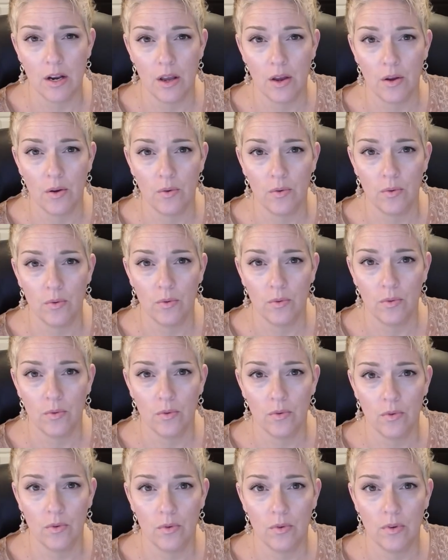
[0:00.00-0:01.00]
know,
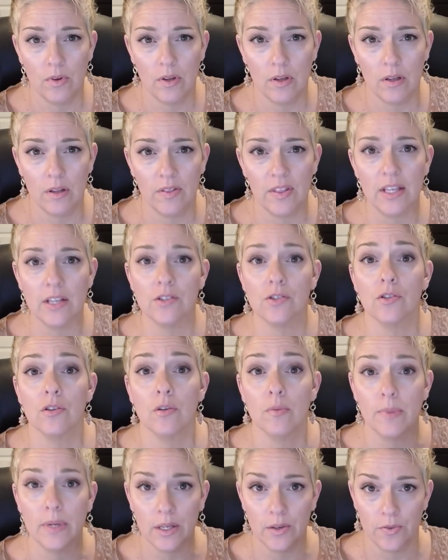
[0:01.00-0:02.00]
things are going
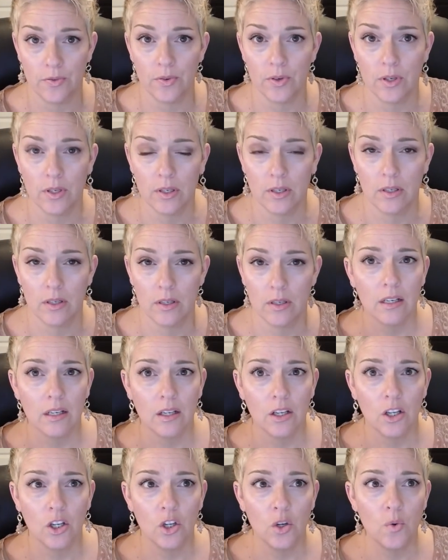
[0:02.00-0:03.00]
to be different.
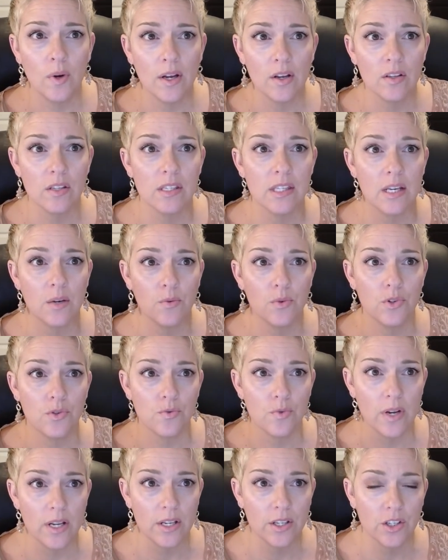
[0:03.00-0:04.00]
Who else that was
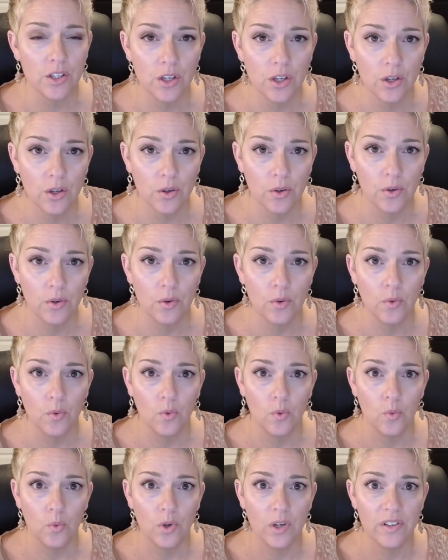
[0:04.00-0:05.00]
rescued
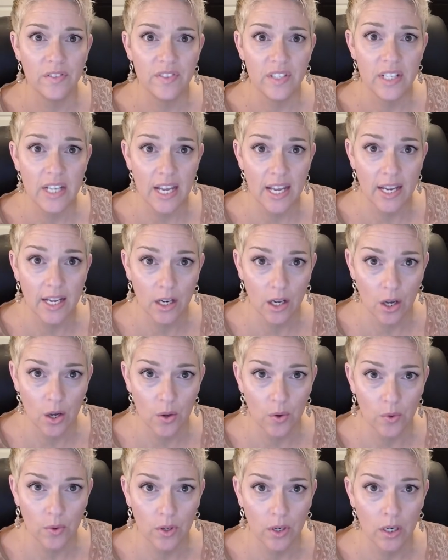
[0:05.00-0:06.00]
would have taken
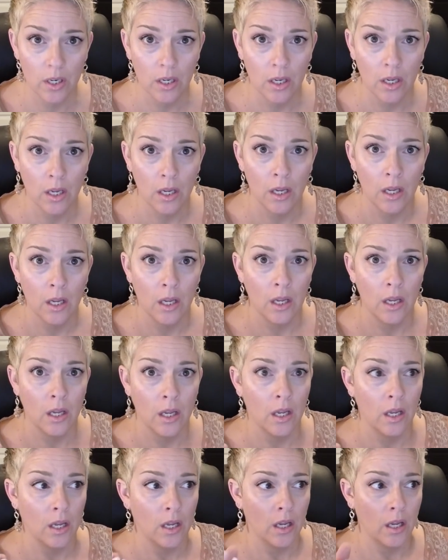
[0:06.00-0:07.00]
on,
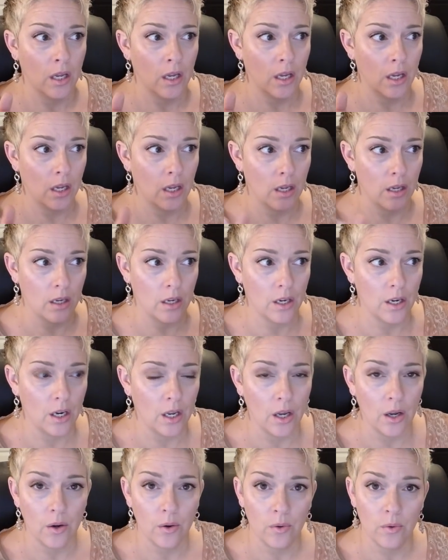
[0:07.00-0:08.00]
you
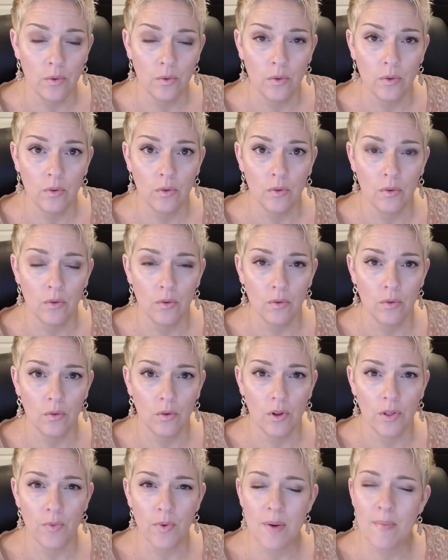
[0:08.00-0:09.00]
know,
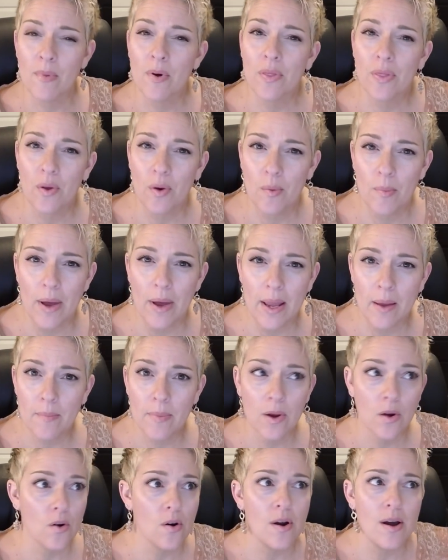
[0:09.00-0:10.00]
three month old
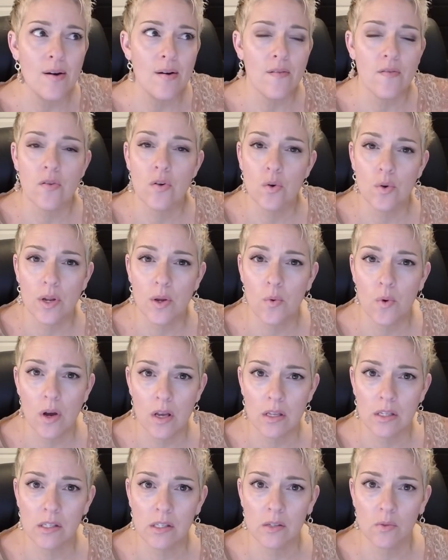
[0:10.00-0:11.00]
baby or however old he
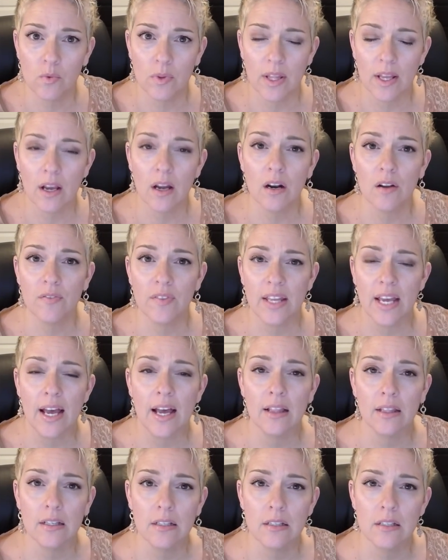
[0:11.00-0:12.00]
was when they got off the
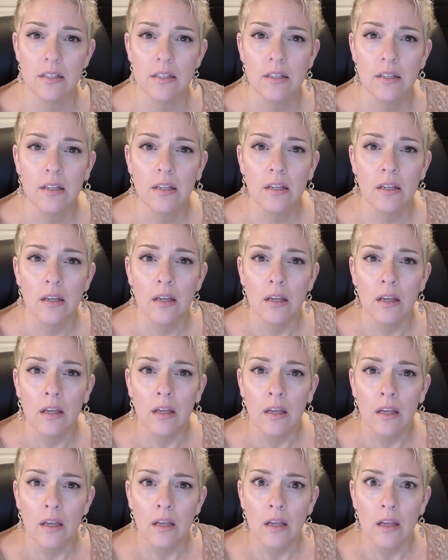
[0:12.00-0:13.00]
island.
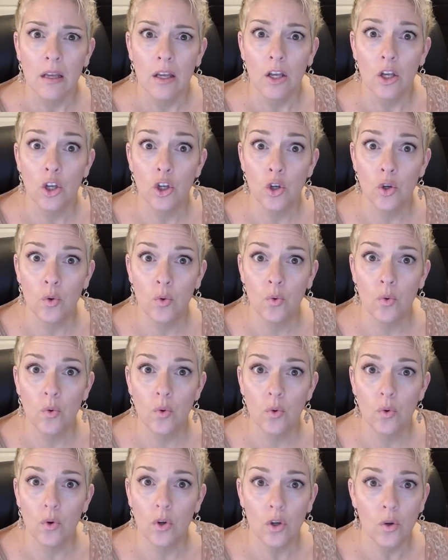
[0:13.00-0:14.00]
Who
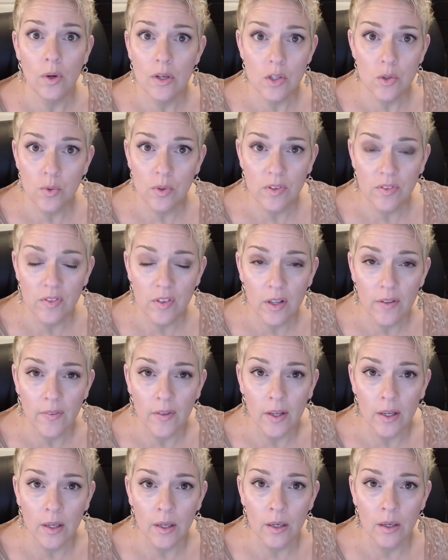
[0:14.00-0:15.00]
who else would have done
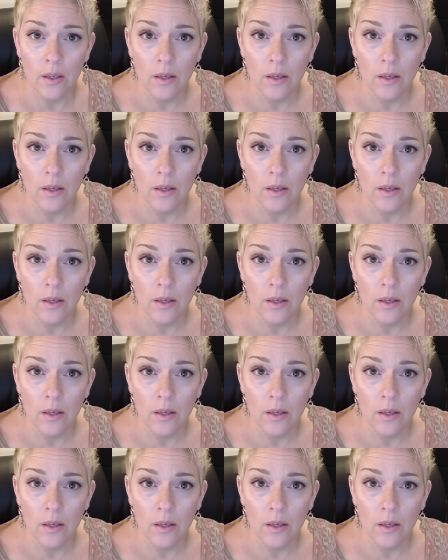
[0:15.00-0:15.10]
that?